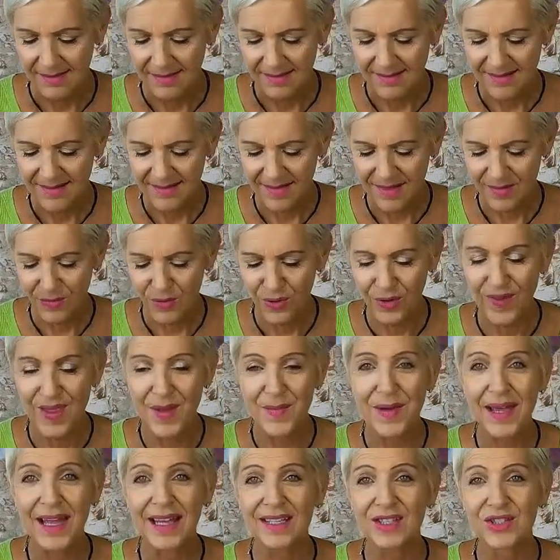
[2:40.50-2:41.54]
They've all got
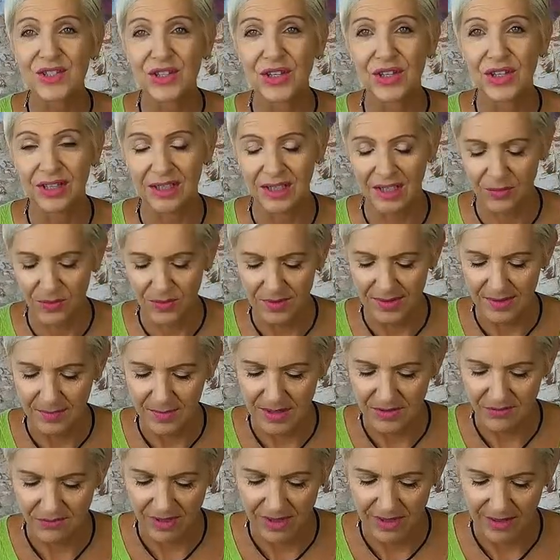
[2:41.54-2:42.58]
their back turned, yeah, while
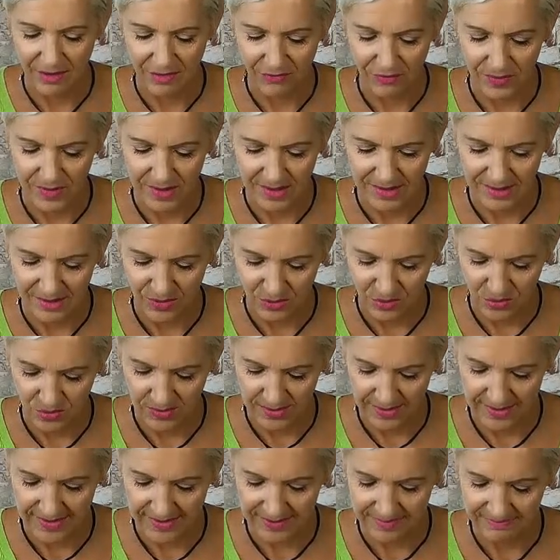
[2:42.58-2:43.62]
somebody's running off with the
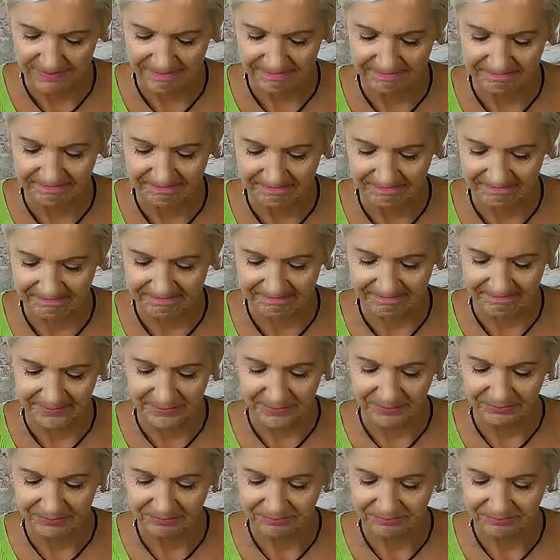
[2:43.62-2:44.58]
swords. Mm-hmm.